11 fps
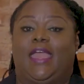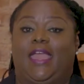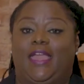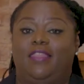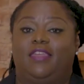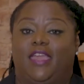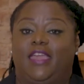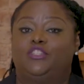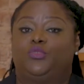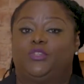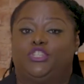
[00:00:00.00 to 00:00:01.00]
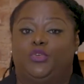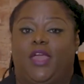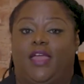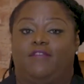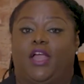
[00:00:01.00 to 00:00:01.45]
and the interest you
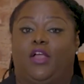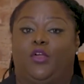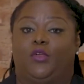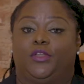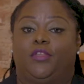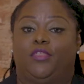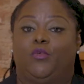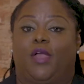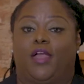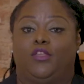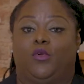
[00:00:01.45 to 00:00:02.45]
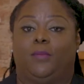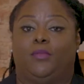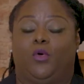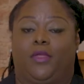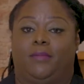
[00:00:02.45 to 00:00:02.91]
have earned throughout your
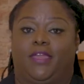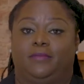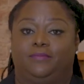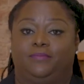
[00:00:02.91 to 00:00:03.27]
employment.